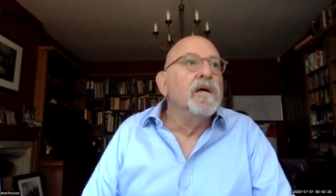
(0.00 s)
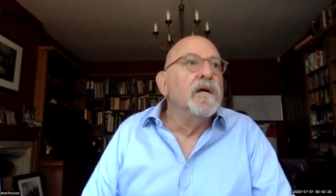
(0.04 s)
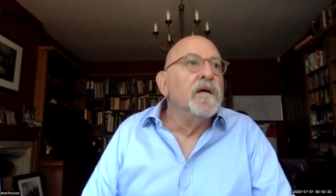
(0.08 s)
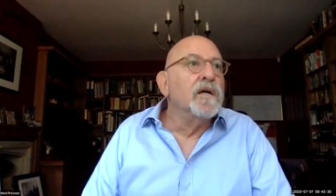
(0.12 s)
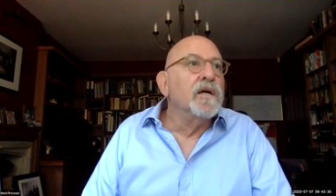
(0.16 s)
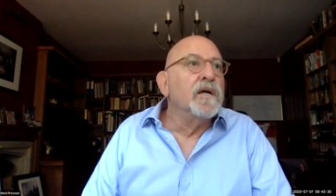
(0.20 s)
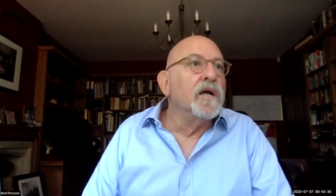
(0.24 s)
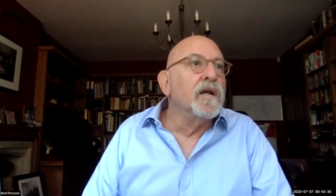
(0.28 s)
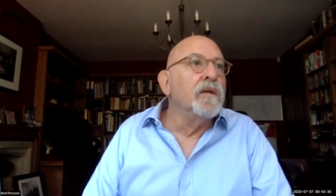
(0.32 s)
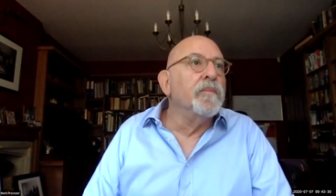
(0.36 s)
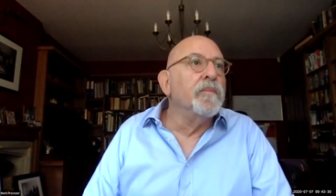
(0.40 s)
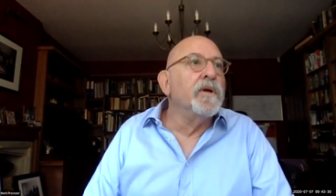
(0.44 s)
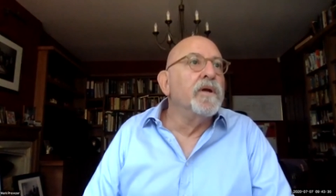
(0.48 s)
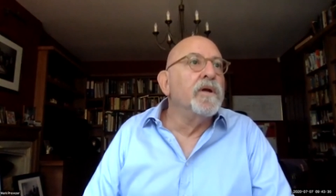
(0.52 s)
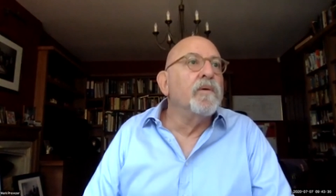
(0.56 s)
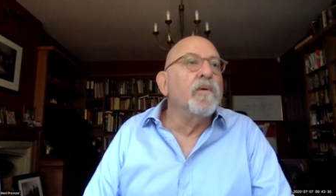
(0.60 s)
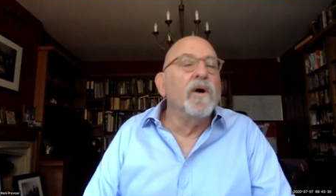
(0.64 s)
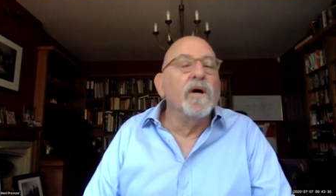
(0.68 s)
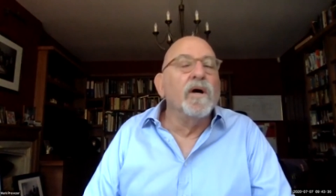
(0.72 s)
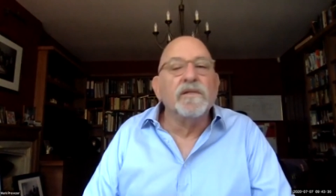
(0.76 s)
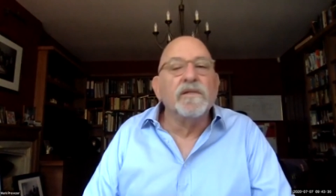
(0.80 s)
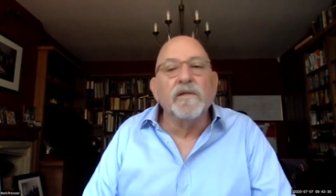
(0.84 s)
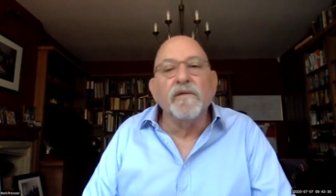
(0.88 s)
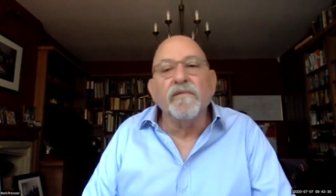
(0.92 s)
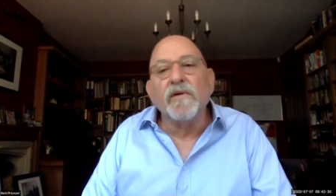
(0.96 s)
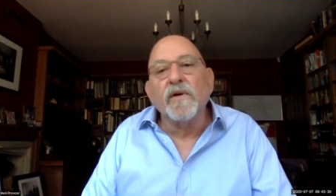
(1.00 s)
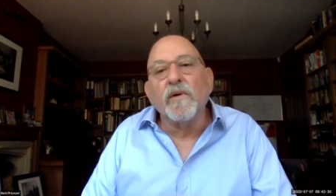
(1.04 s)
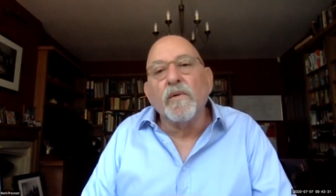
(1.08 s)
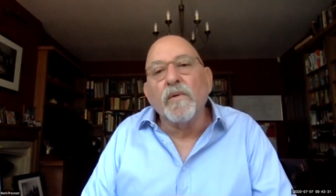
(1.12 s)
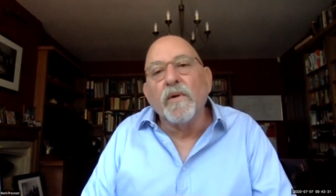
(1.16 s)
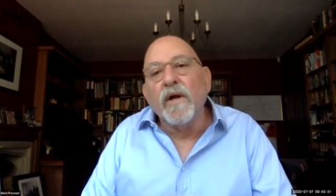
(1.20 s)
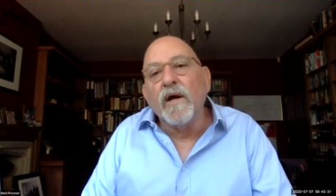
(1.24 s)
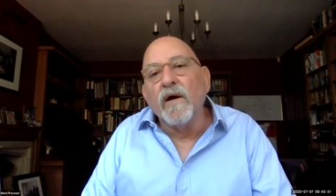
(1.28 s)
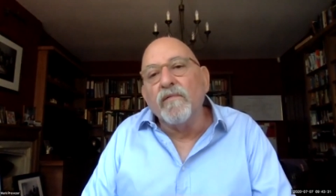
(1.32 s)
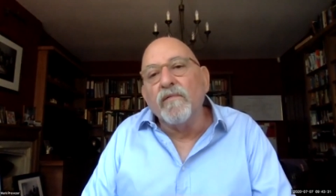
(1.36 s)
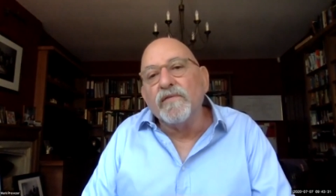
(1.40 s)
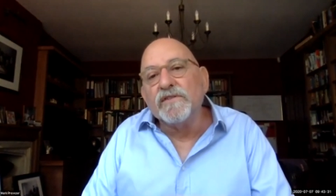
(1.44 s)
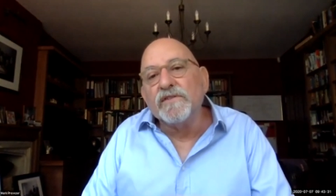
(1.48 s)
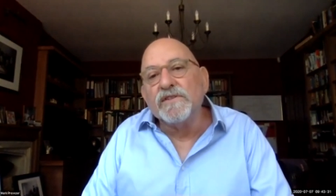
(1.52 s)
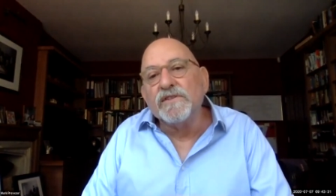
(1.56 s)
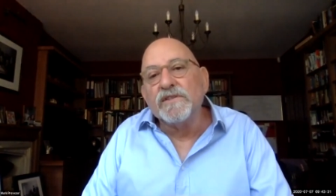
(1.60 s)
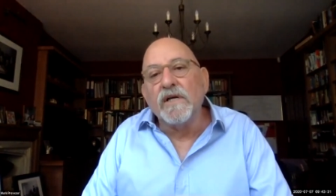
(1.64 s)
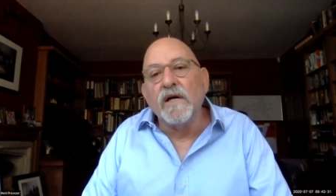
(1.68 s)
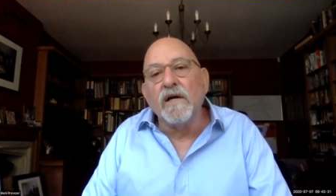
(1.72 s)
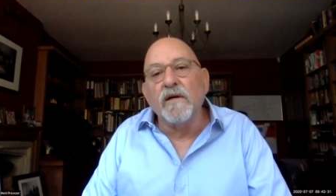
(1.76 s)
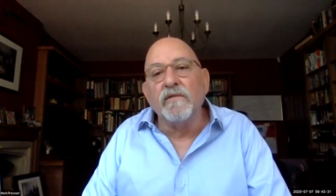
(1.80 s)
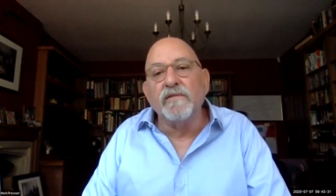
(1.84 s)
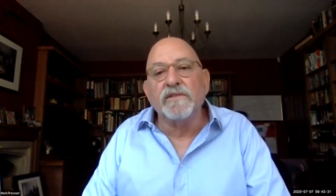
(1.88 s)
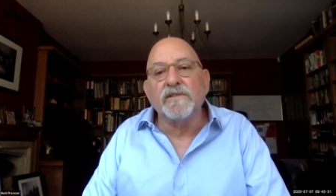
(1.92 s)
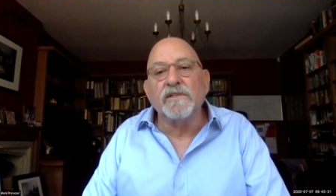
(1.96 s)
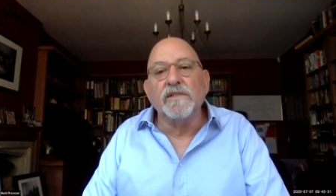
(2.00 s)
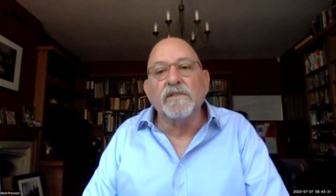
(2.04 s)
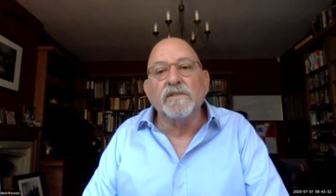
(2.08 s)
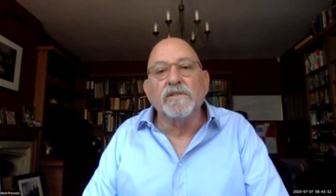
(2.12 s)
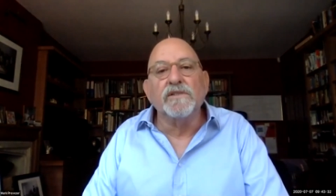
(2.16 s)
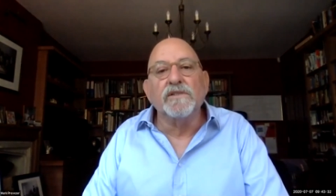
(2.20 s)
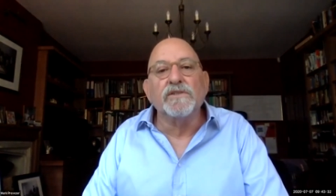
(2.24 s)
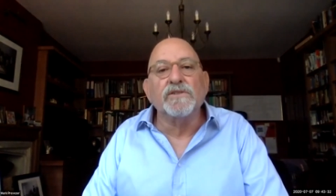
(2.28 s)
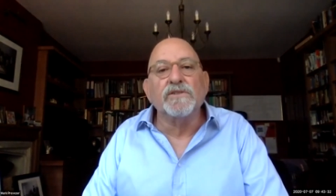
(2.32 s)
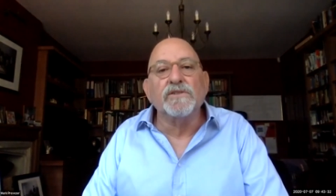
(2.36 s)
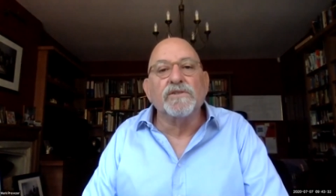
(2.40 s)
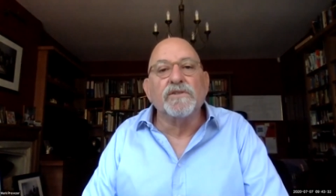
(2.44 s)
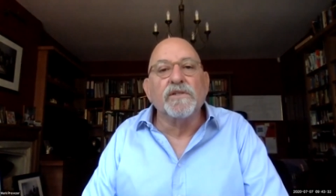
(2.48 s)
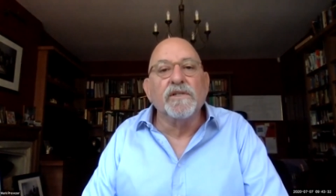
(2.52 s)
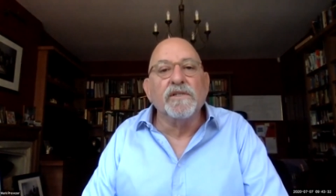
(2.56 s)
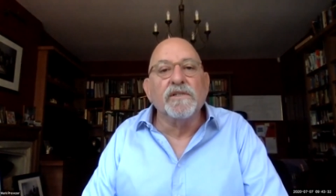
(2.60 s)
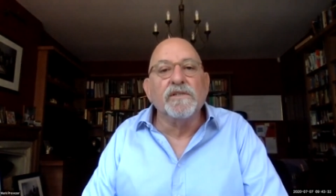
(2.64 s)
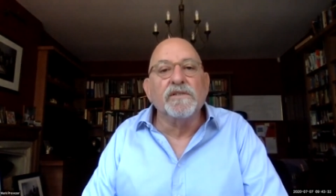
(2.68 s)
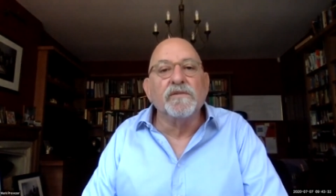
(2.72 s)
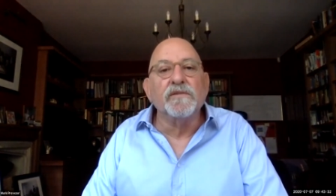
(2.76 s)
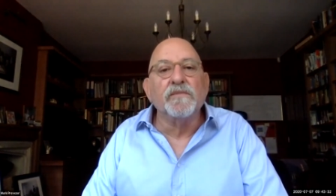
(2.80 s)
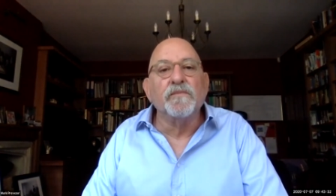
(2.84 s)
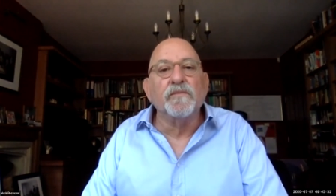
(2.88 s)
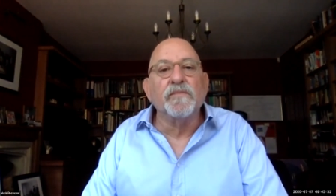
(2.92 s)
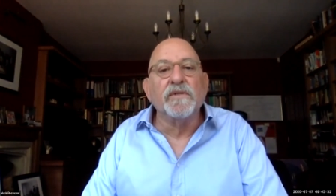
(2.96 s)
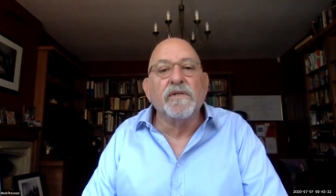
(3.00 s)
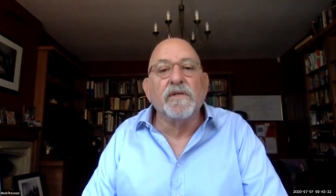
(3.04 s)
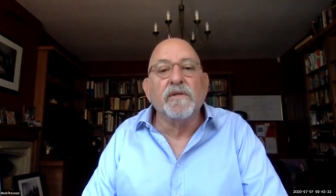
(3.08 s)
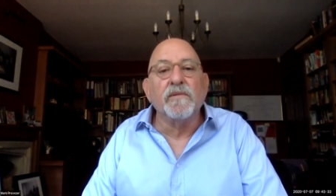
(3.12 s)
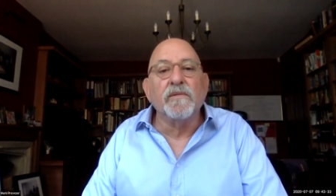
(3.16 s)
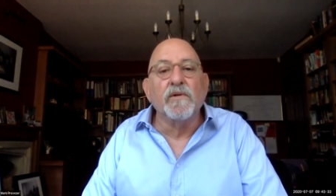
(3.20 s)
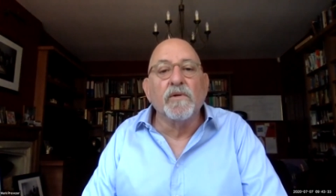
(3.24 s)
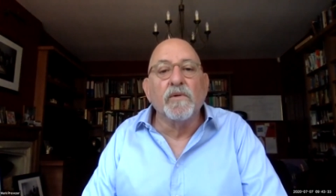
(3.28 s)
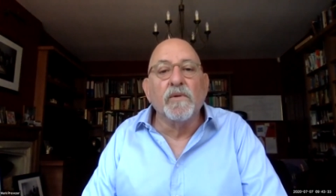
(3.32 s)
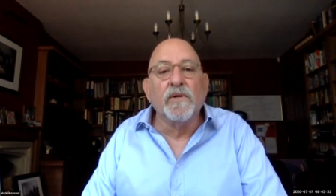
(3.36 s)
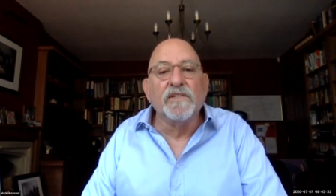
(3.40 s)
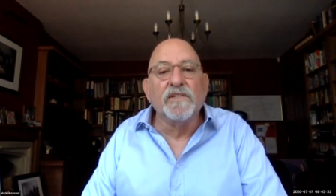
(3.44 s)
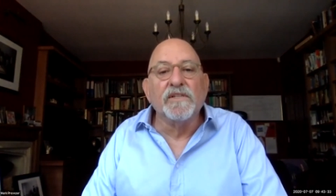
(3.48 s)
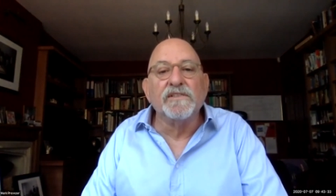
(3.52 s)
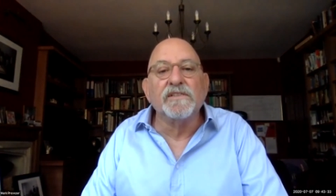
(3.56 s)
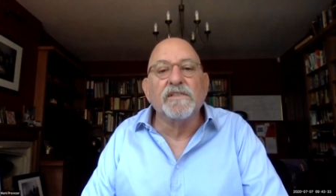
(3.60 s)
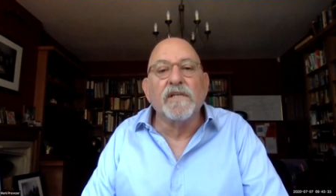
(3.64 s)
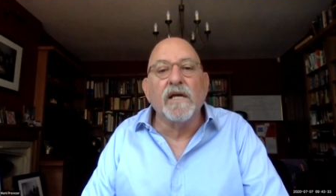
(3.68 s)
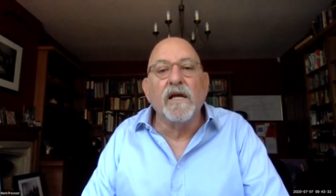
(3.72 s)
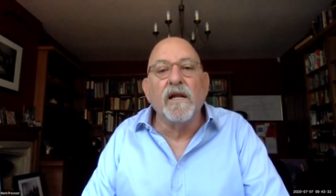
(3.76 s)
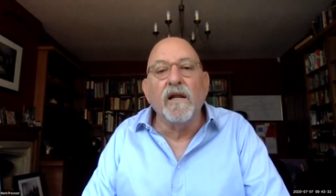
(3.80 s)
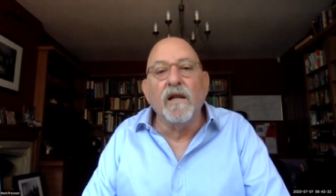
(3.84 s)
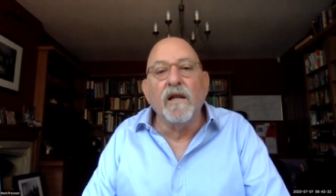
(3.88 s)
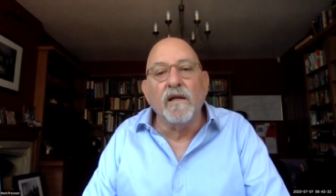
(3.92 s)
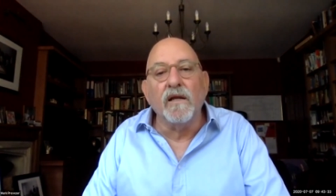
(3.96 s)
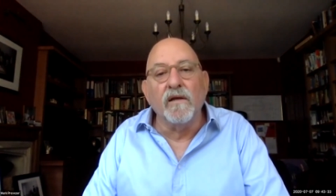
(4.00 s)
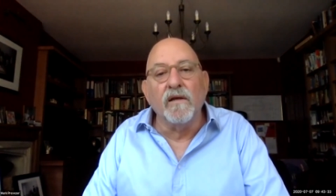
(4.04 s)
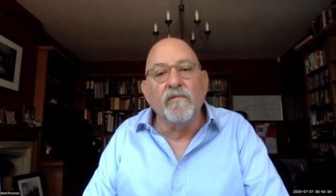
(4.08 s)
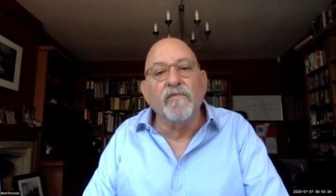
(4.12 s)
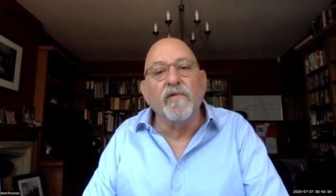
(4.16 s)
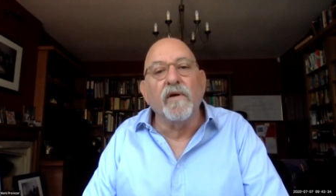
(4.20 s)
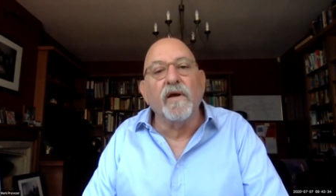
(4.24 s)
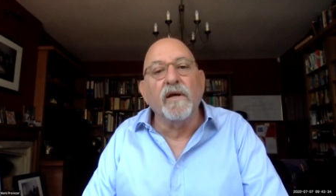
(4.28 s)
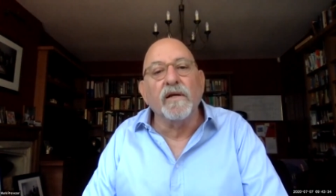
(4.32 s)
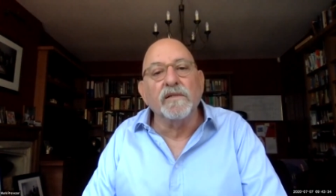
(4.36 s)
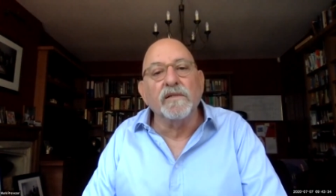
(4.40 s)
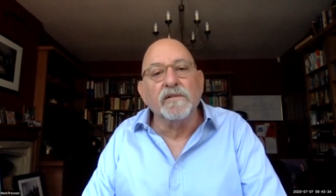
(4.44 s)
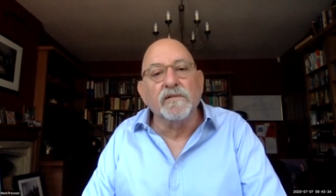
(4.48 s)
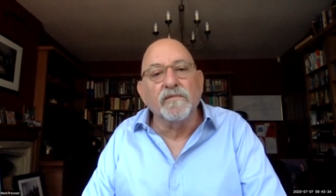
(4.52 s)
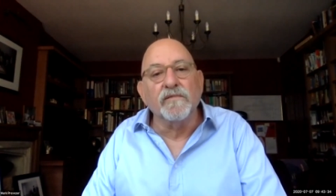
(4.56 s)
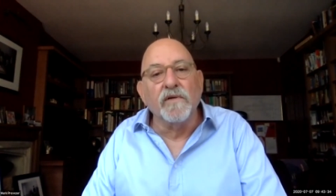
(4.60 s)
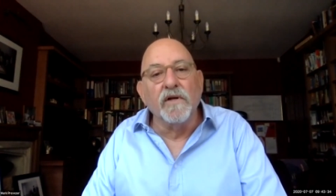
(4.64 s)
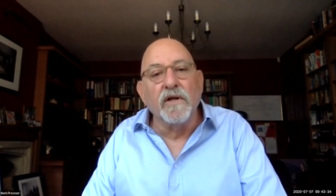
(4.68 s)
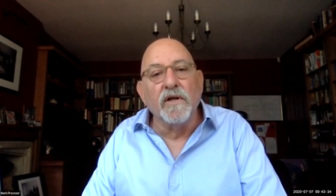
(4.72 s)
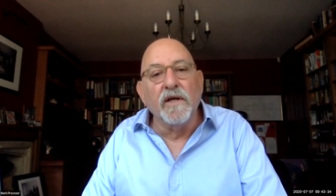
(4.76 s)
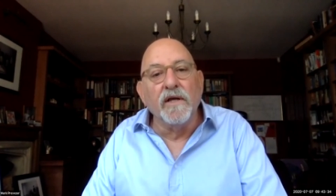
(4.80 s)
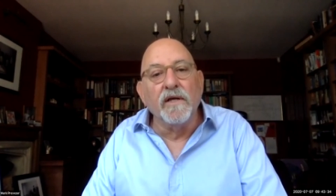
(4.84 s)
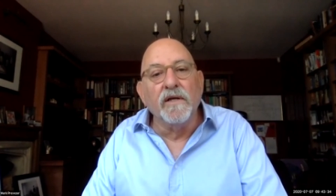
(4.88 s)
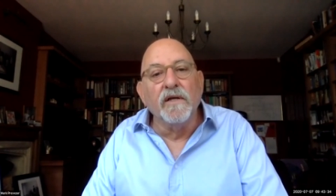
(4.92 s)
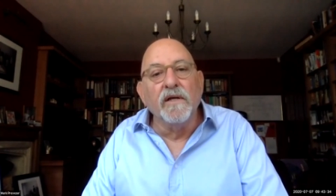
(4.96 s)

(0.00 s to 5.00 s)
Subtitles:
going to be quite difficult now for service industries, people who are selling effectively,